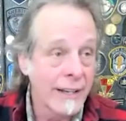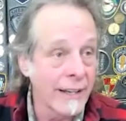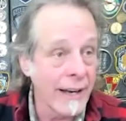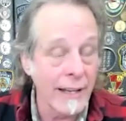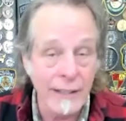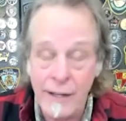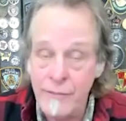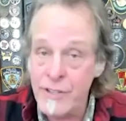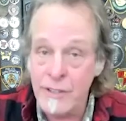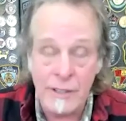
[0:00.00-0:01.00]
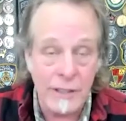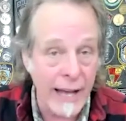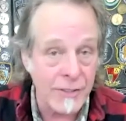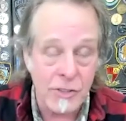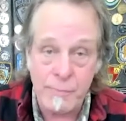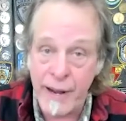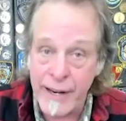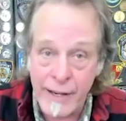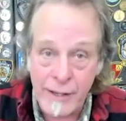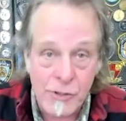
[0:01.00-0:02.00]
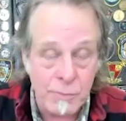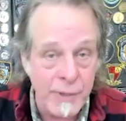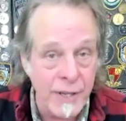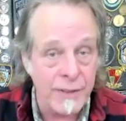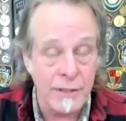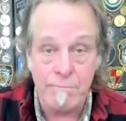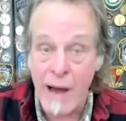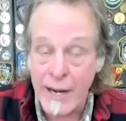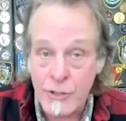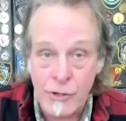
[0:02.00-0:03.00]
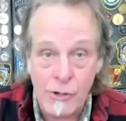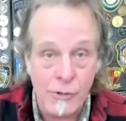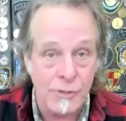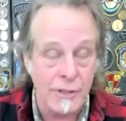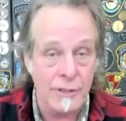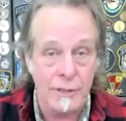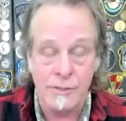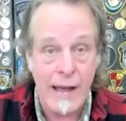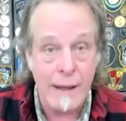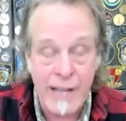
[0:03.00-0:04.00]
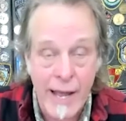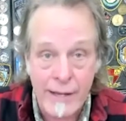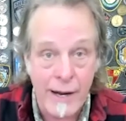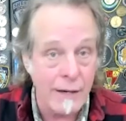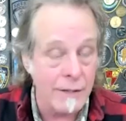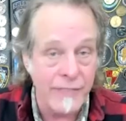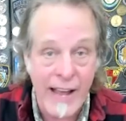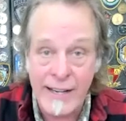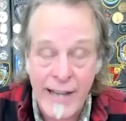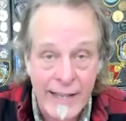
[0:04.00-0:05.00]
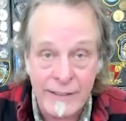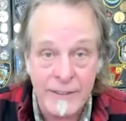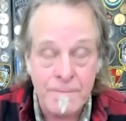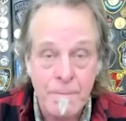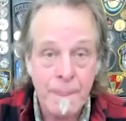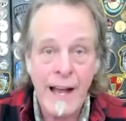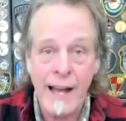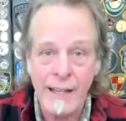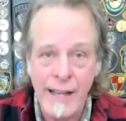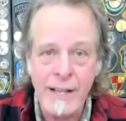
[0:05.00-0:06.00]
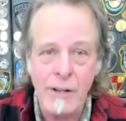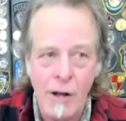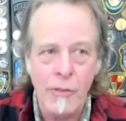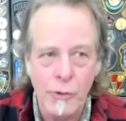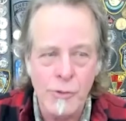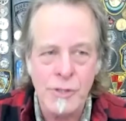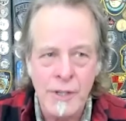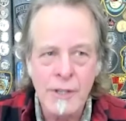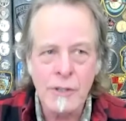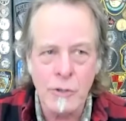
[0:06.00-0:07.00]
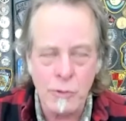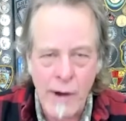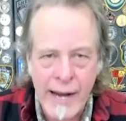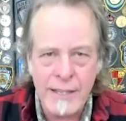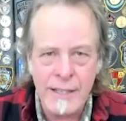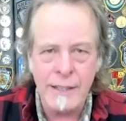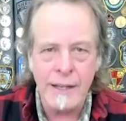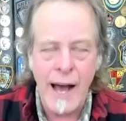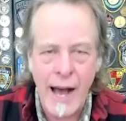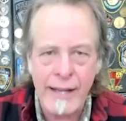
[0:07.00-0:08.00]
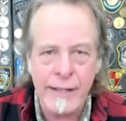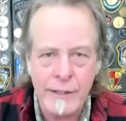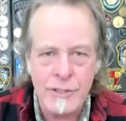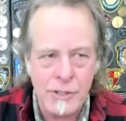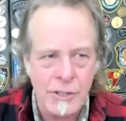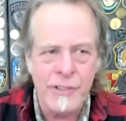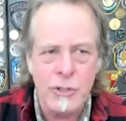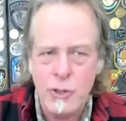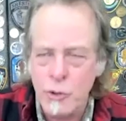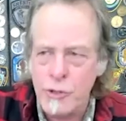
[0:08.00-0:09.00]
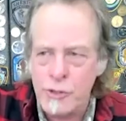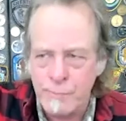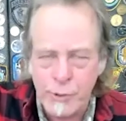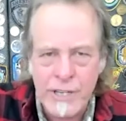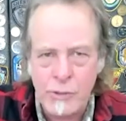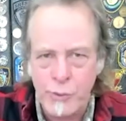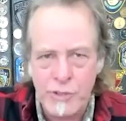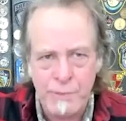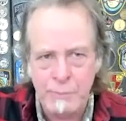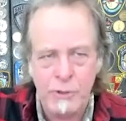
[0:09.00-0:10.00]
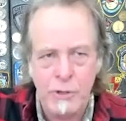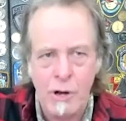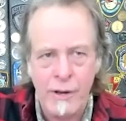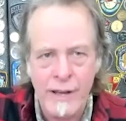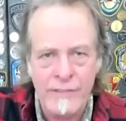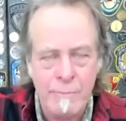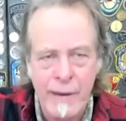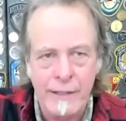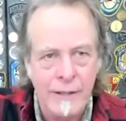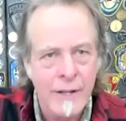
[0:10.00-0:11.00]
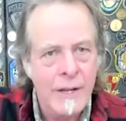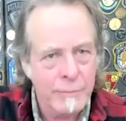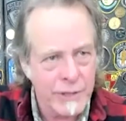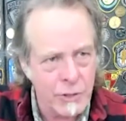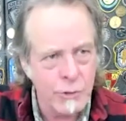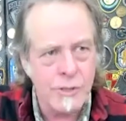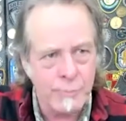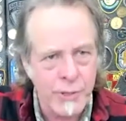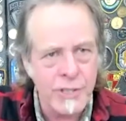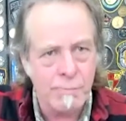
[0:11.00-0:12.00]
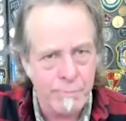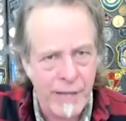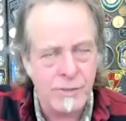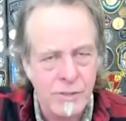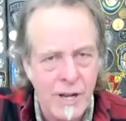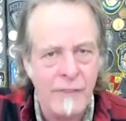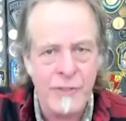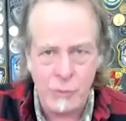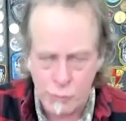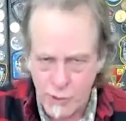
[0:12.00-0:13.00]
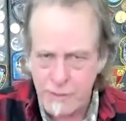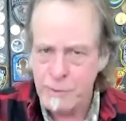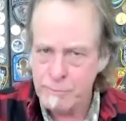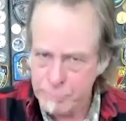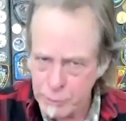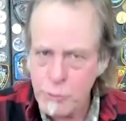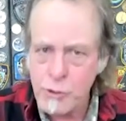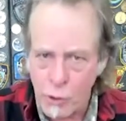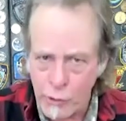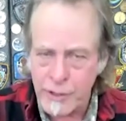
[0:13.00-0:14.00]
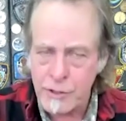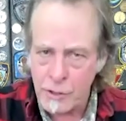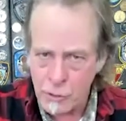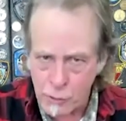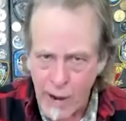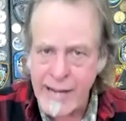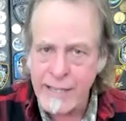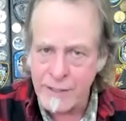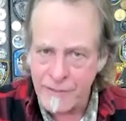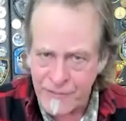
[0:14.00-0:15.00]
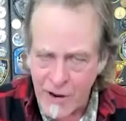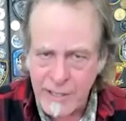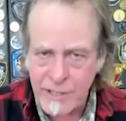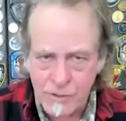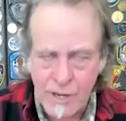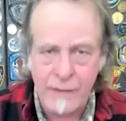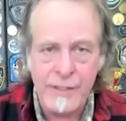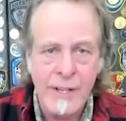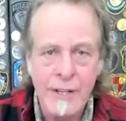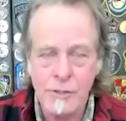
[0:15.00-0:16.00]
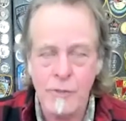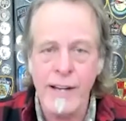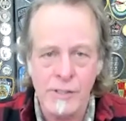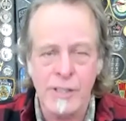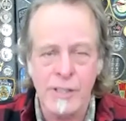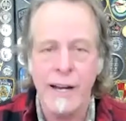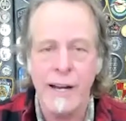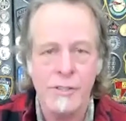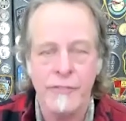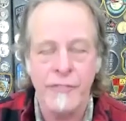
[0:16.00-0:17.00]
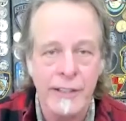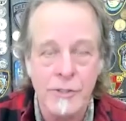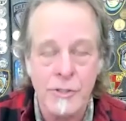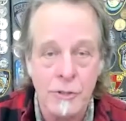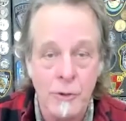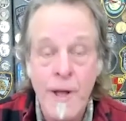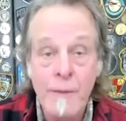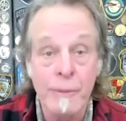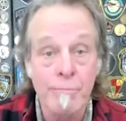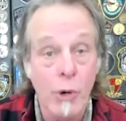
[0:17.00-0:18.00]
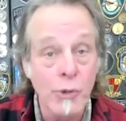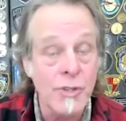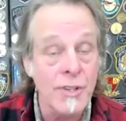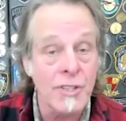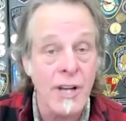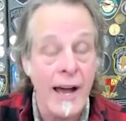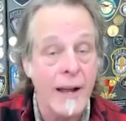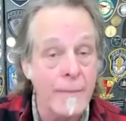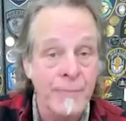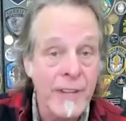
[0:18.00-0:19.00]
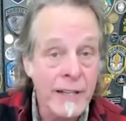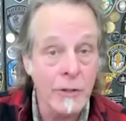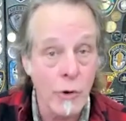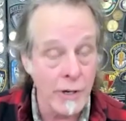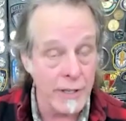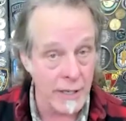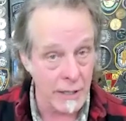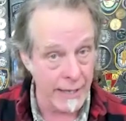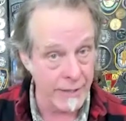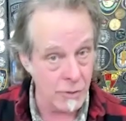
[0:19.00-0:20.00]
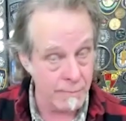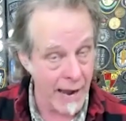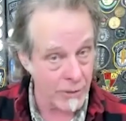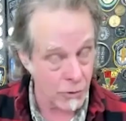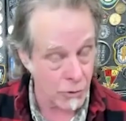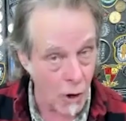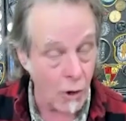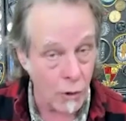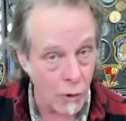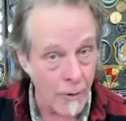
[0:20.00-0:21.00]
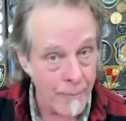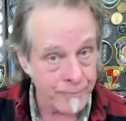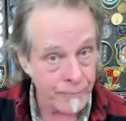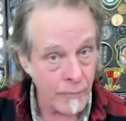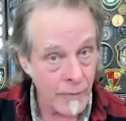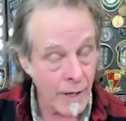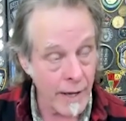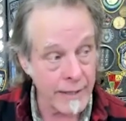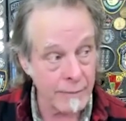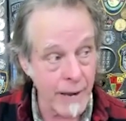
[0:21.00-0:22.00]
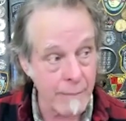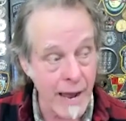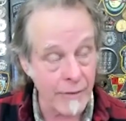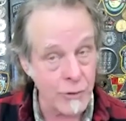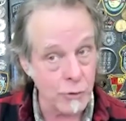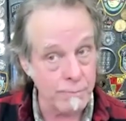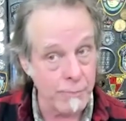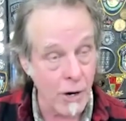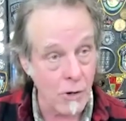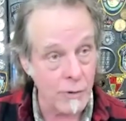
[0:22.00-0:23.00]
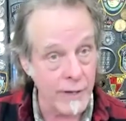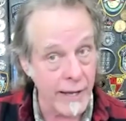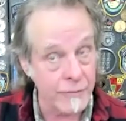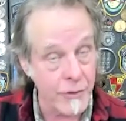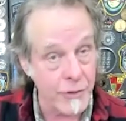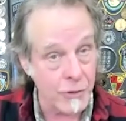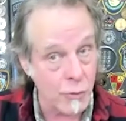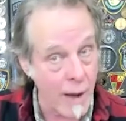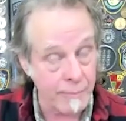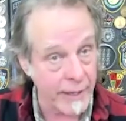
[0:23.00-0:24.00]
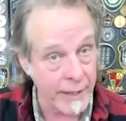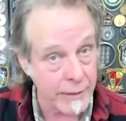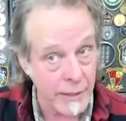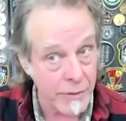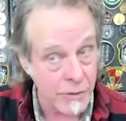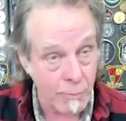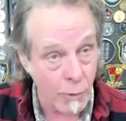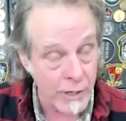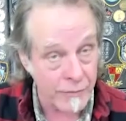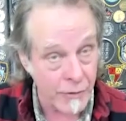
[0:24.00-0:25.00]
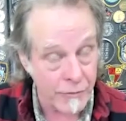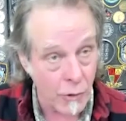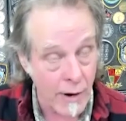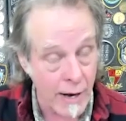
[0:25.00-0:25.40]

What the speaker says: and I love the classics by Aerosmith and Montrose and Sammy Hagar and Van Halen. I like all those grinding high energy, even Judas Priest, which people call heavy metal, but Judas Priest's best stuff is rhythm and blues oriented, grinding, funky stuff. So that's the kind of stuff I listen to. But most of the time, in order to cleanse my soul, I get my Matthew's bow and head for the swamp like I did this morning for 4